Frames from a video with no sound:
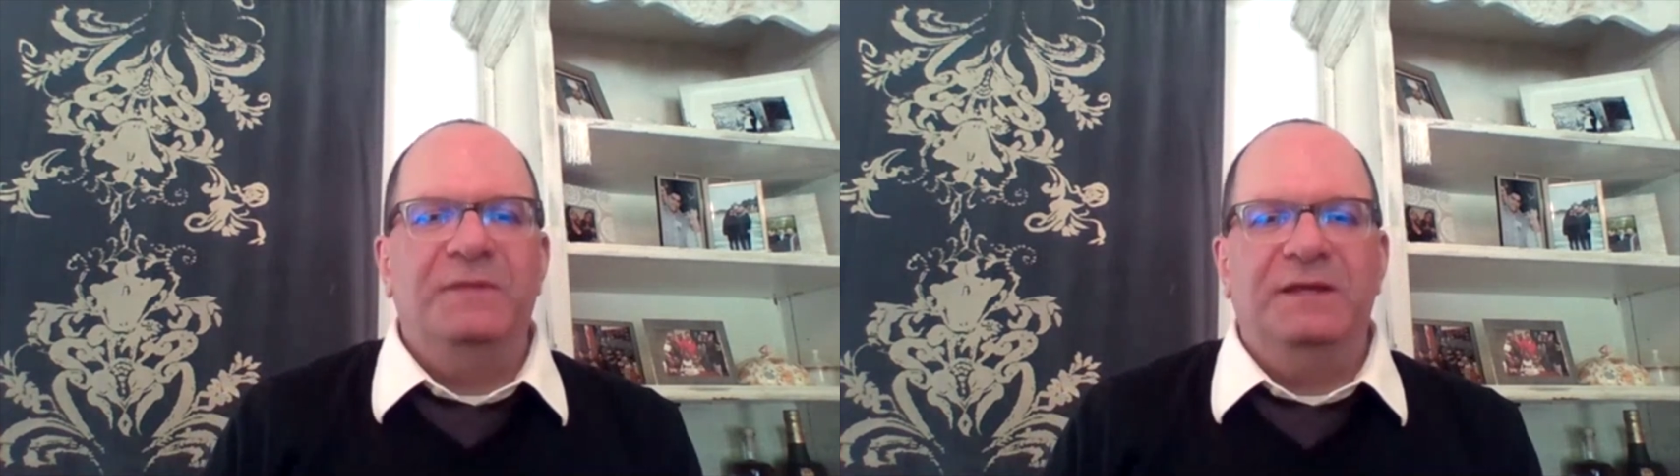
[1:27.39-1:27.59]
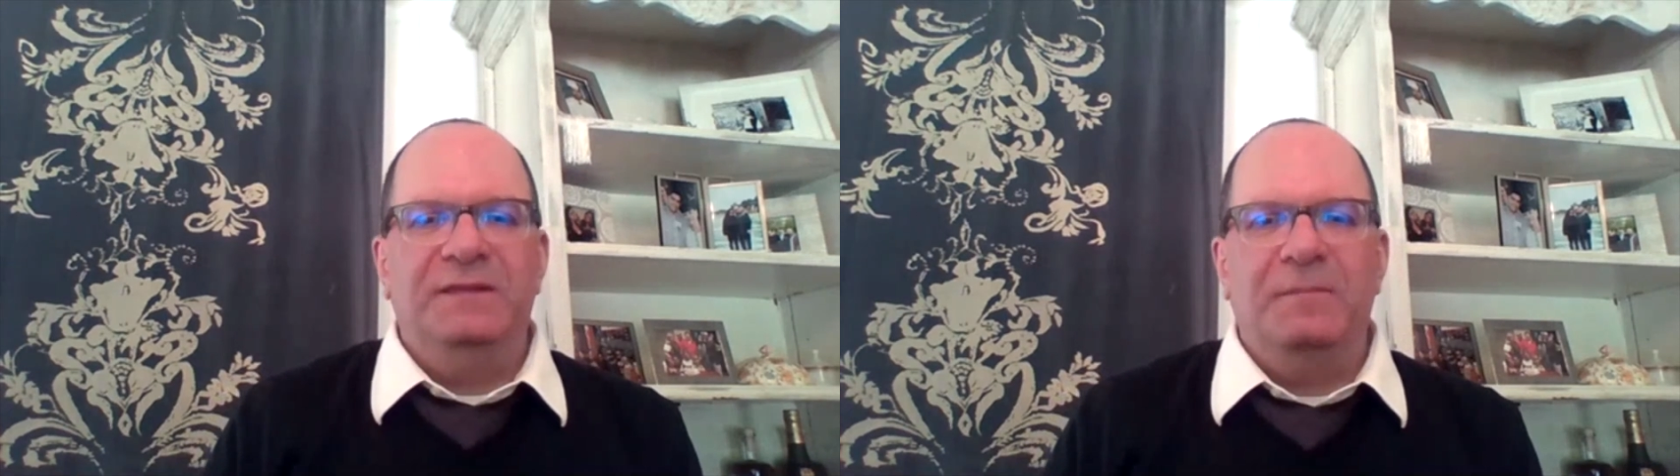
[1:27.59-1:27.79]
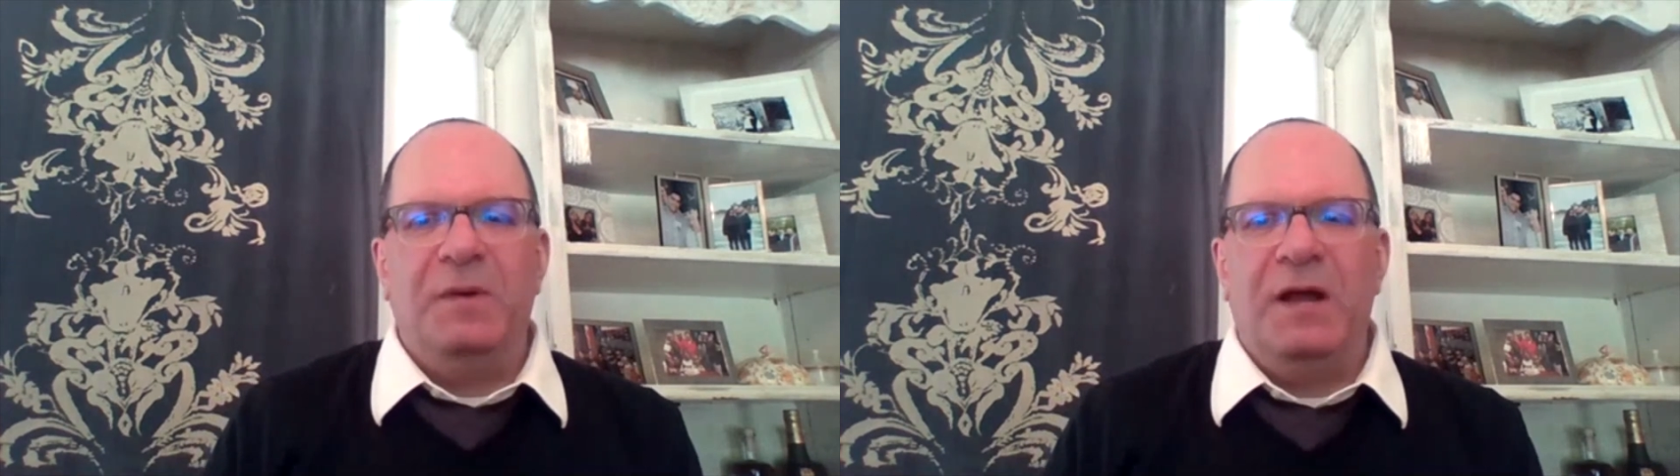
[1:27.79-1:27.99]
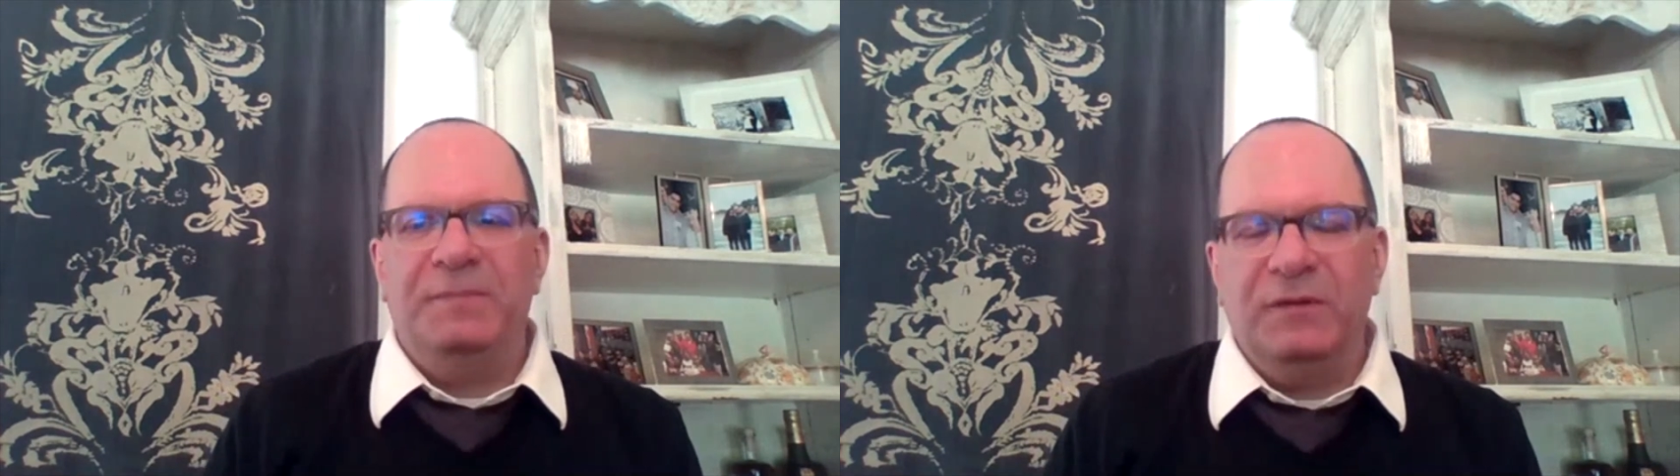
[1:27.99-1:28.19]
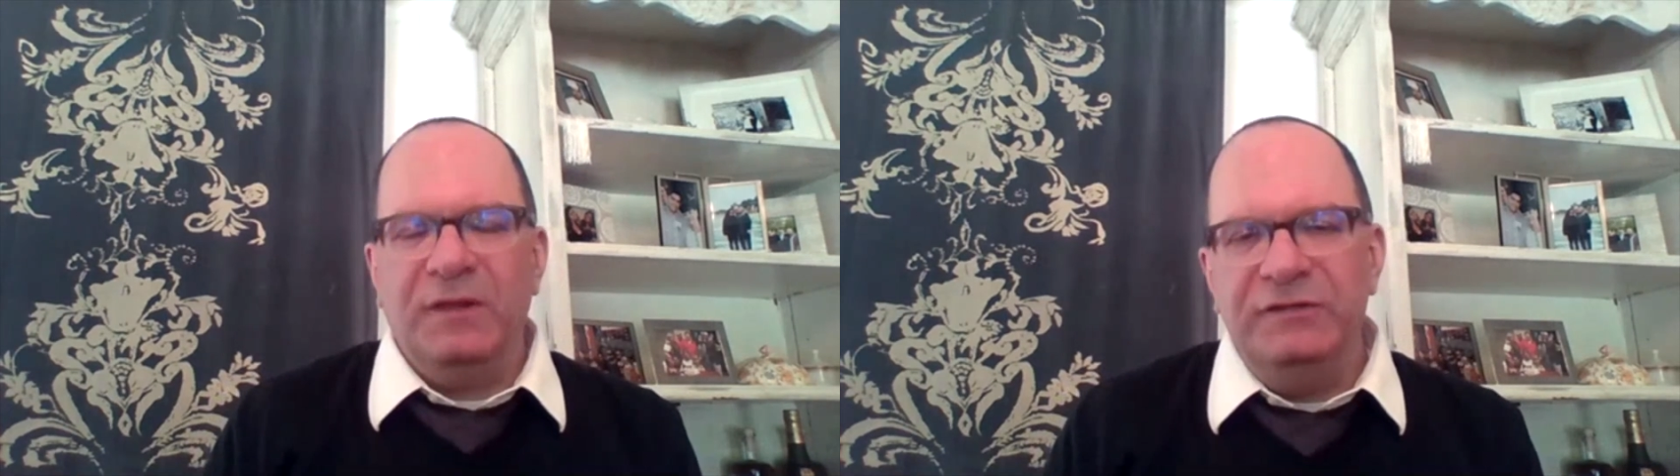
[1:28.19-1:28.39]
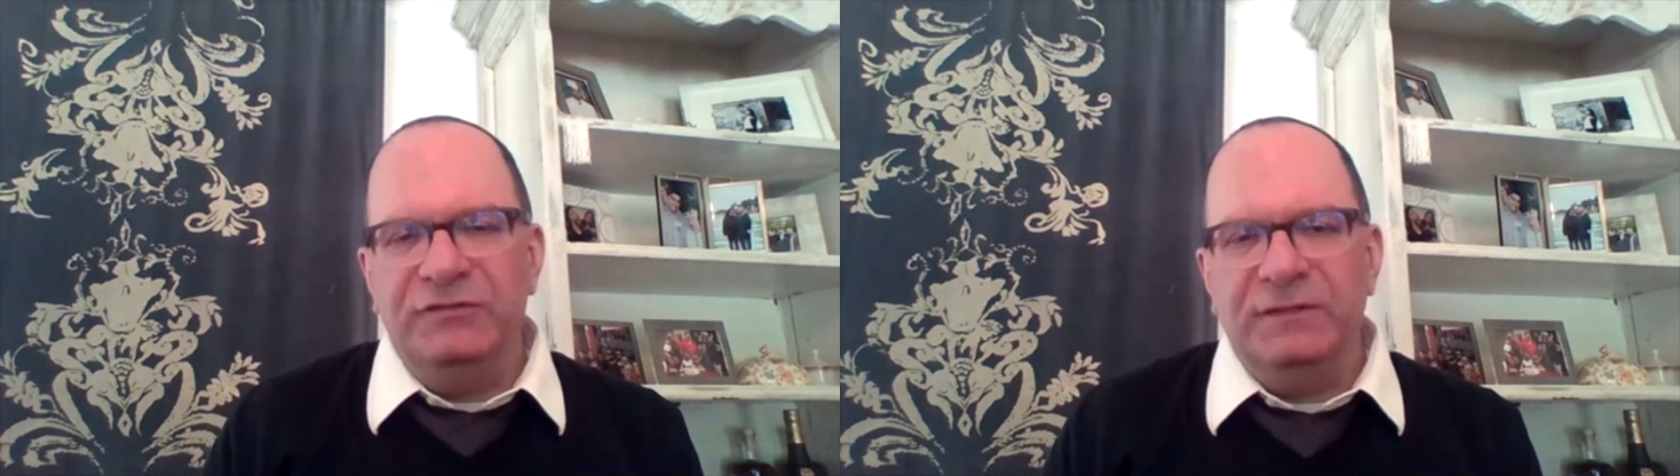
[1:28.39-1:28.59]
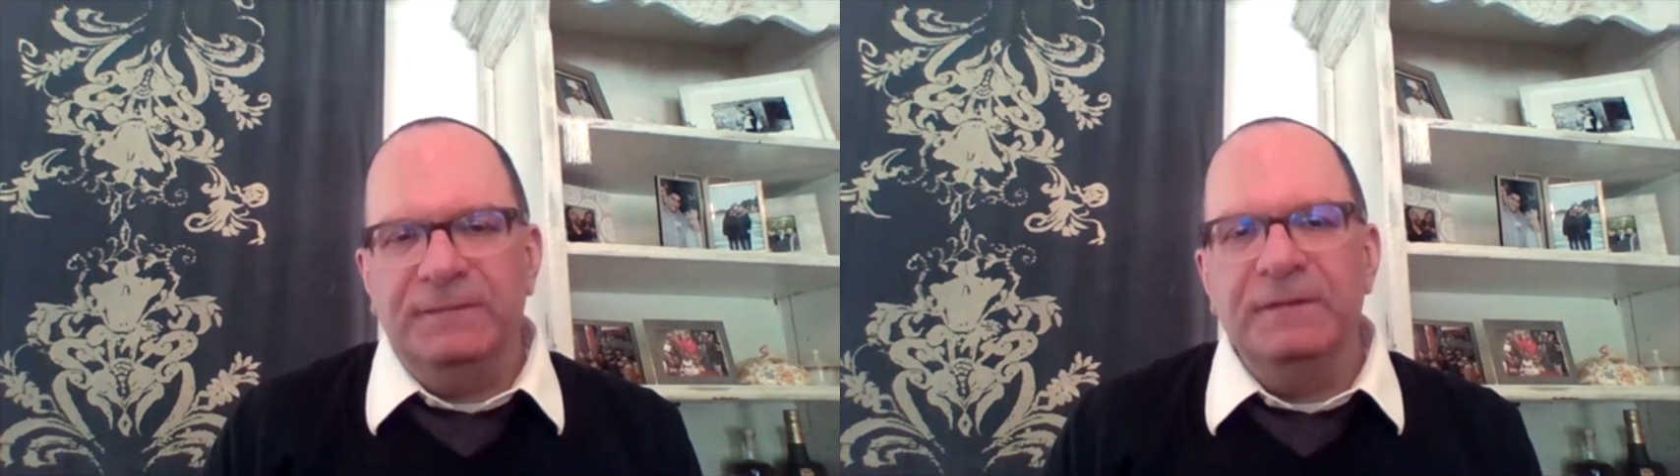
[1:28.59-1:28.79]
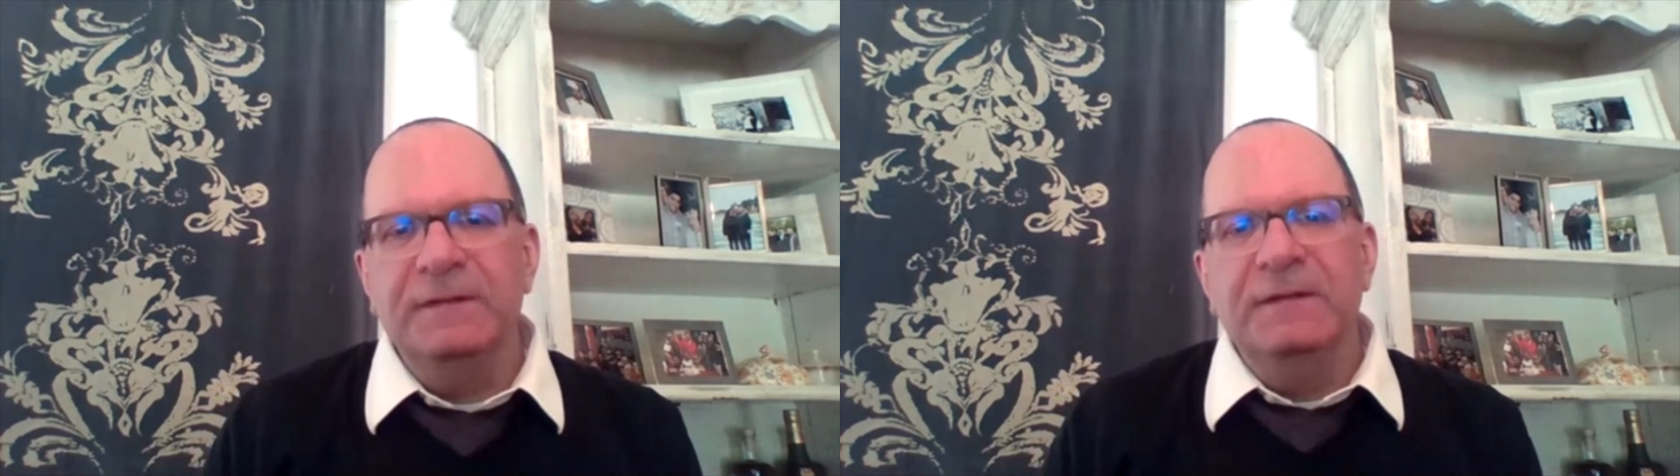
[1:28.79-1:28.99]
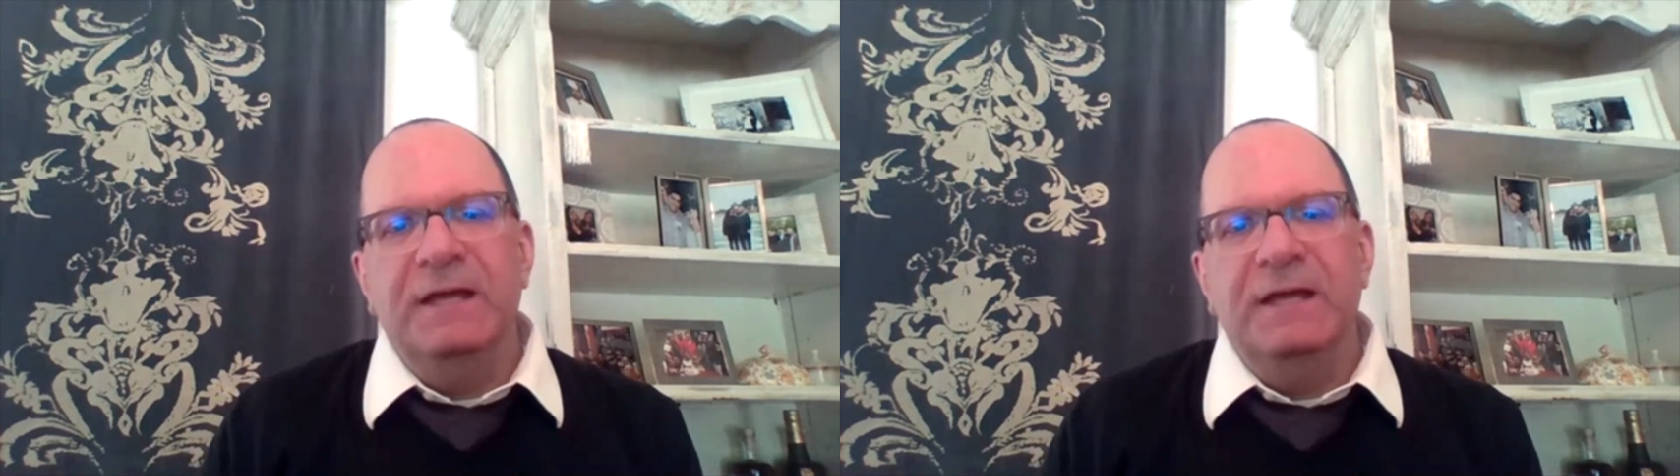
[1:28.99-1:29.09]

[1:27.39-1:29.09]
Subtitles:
in the population.